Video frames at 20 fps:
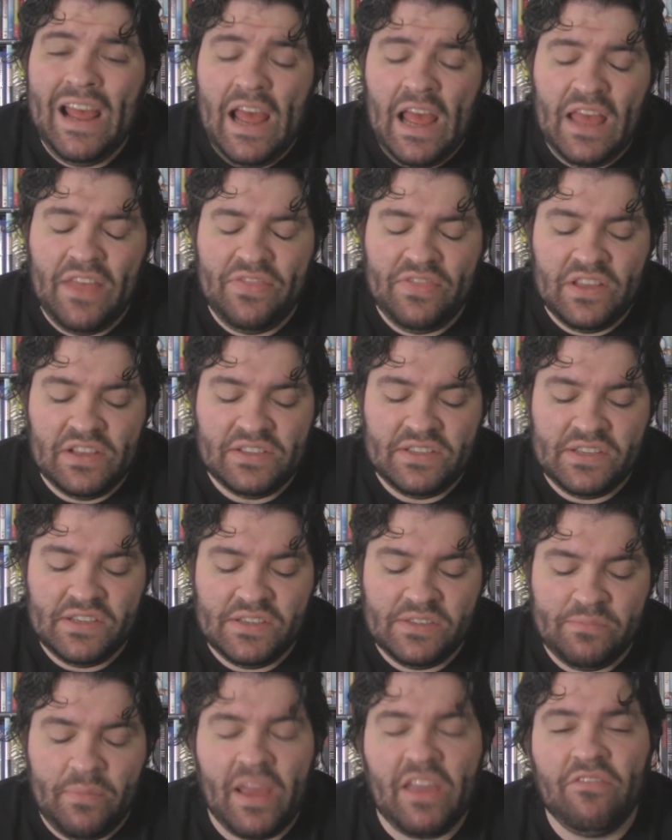And this
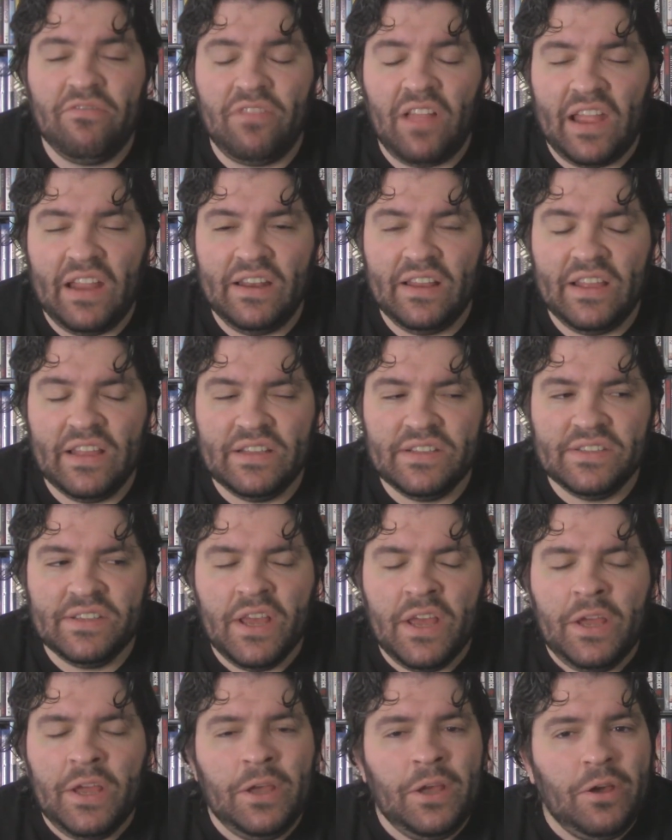is Mike Flanagan's
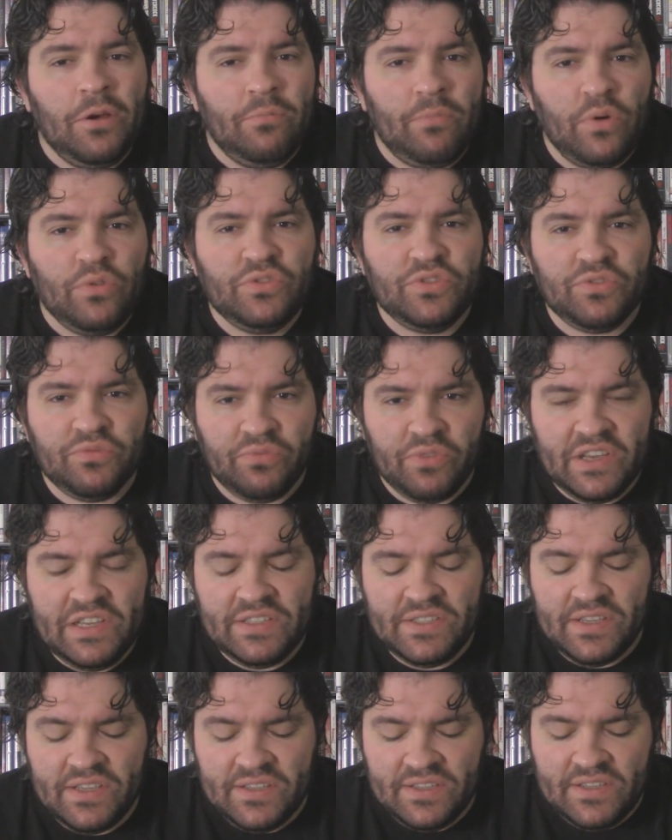most
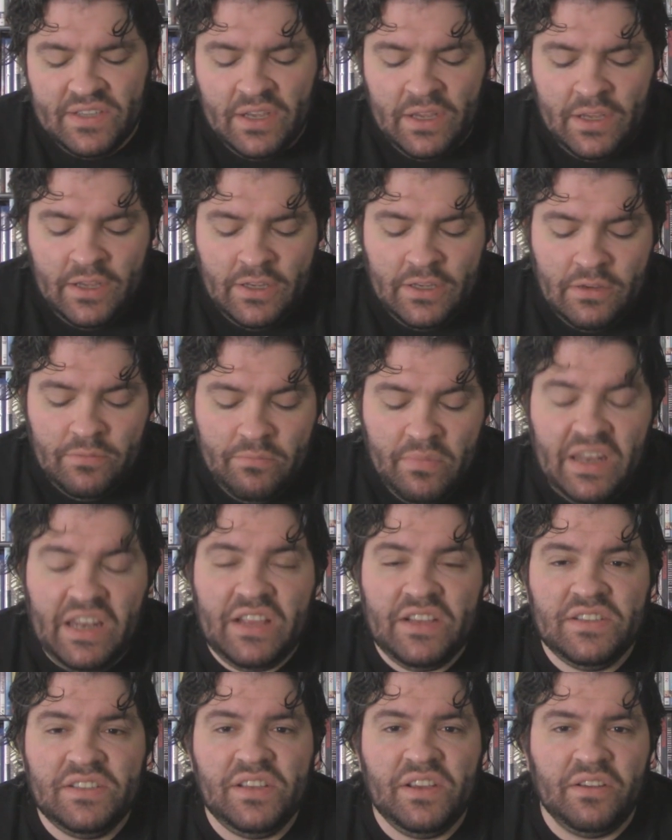recent
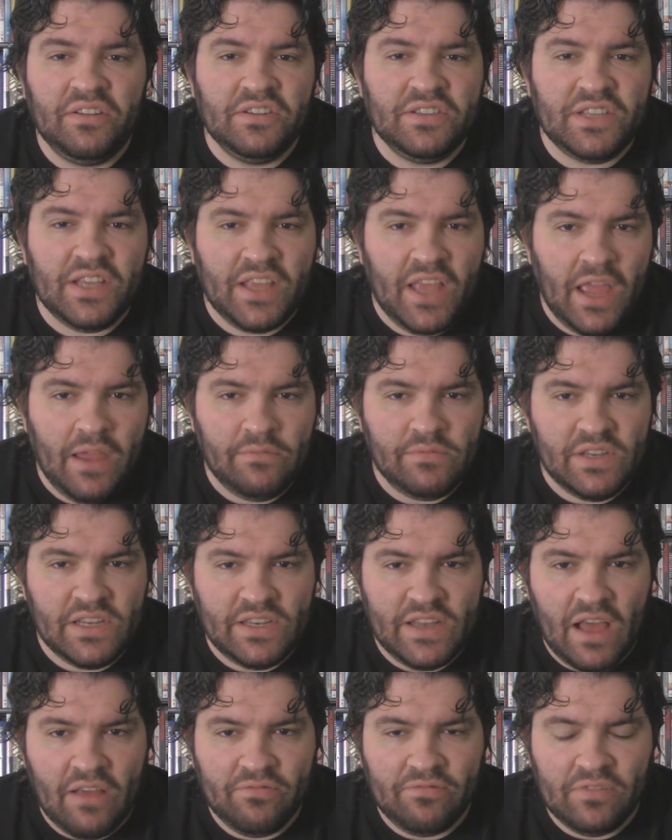mini-series that came to
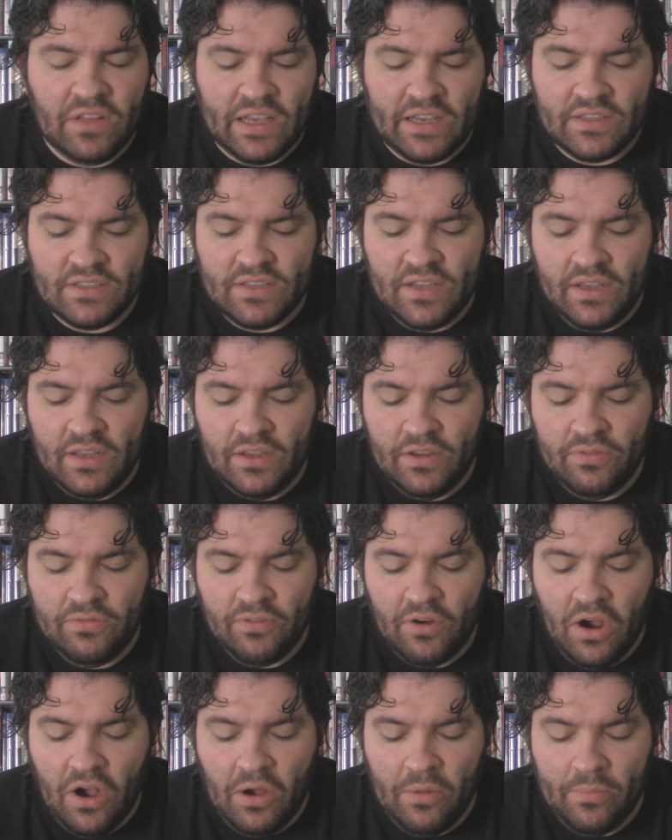Netflix
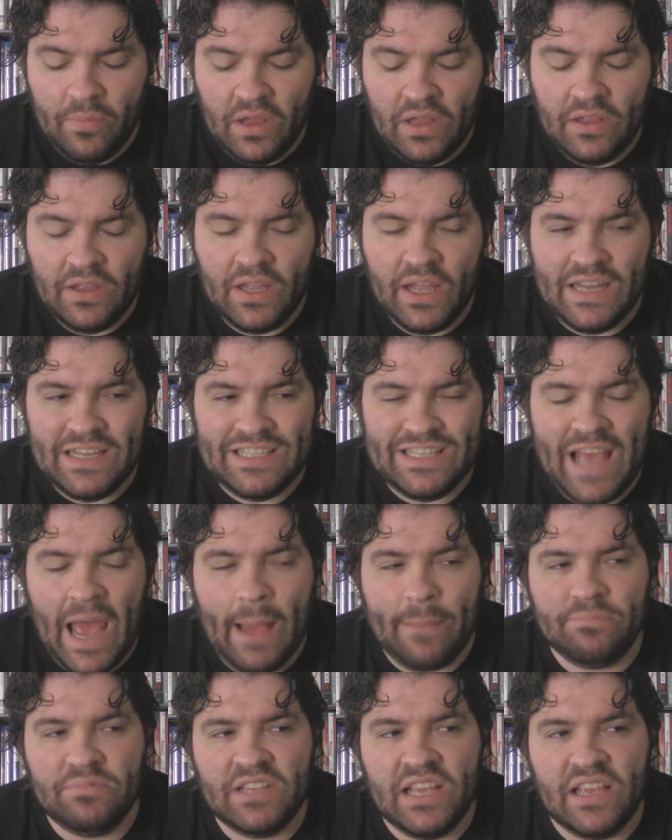from
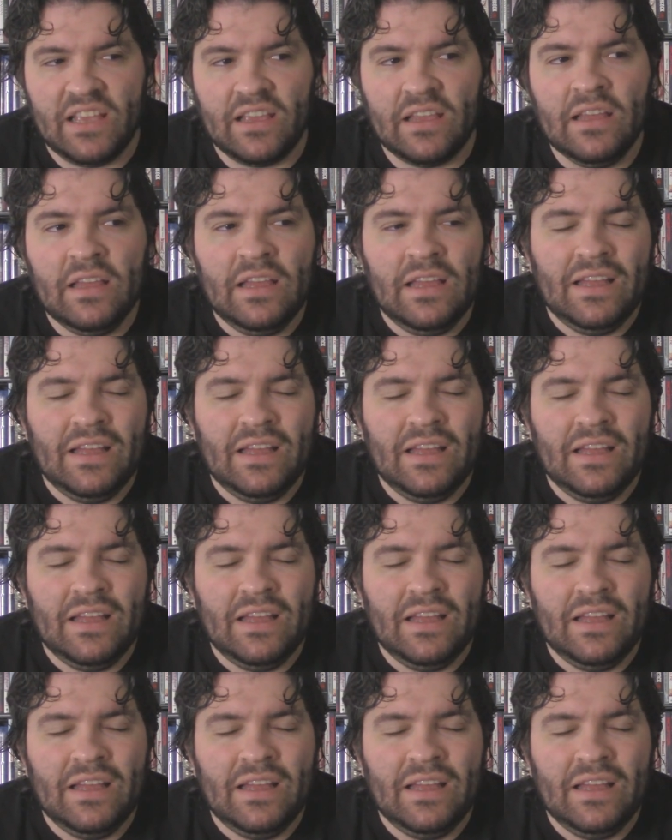adapting